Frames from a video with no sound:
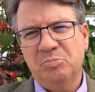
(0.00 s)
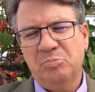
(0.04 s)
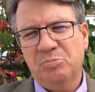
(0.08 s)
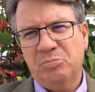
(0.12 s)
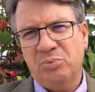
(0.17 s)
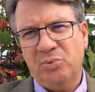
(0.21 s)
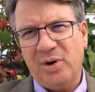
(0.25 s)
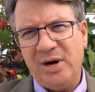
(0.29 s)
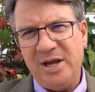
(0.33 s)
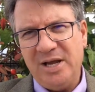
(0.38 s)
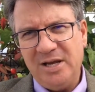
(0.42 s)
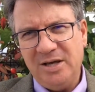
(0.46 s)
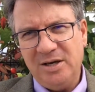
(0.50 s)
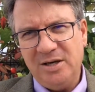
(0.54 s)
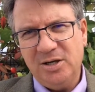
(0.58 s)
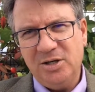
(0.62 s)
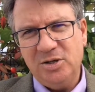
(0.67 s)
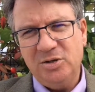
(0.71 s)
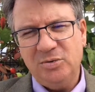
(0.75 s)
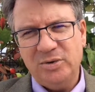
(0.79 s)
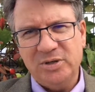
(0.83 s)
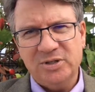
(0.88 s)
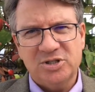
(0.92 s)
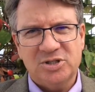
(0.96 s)
break it
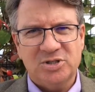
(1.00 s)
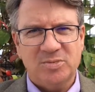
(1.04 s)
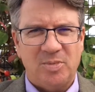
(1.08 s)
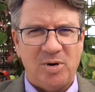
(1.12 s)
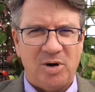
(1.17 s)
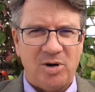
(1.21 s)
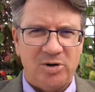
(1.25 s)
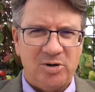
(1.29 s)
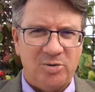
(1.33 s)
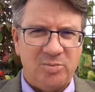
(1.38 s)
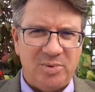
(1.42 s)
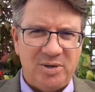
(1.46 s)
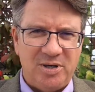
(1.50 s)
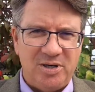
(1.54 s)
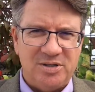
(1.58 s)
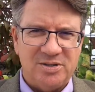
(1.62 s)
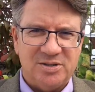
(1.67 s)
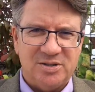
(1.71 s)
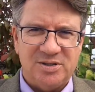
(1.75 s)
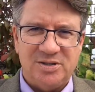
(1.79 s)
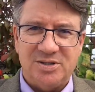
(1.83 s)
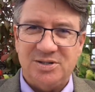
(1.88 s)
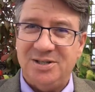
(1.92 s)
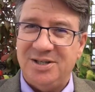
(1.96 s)
into its smaller
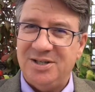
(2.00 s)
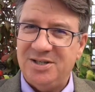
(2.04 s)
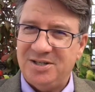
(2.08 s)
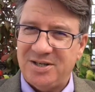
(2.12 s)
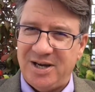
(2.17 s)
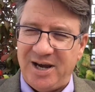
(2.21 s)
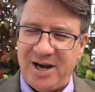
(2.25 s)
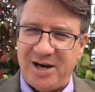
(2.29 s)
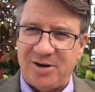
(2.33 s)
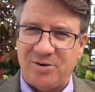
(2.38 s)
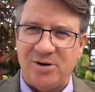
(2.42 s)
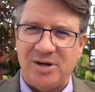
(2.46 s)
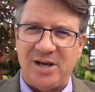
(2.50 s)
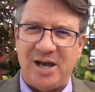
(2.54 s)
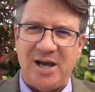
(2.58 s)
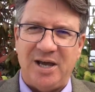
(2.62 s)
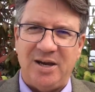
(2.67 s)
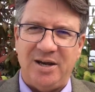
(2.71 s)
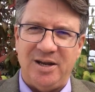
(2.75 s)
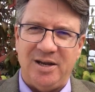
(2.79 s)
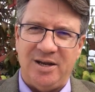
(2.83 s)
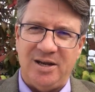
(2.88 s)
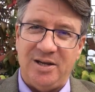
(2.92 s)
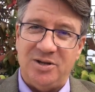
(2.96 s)
pieces,
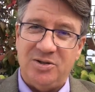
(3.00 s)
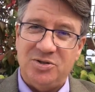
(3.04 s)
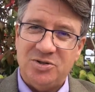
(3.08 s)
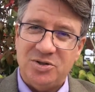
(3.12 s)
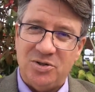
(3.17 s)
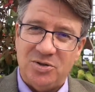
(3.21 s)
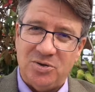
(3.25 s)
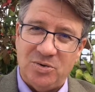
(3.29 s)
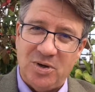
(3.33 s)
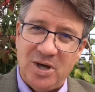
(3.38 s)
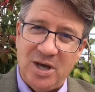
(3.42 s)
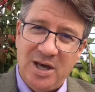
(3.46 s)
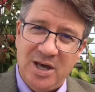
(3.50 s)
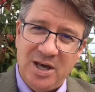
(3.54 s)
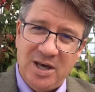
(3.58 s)
disaggregating into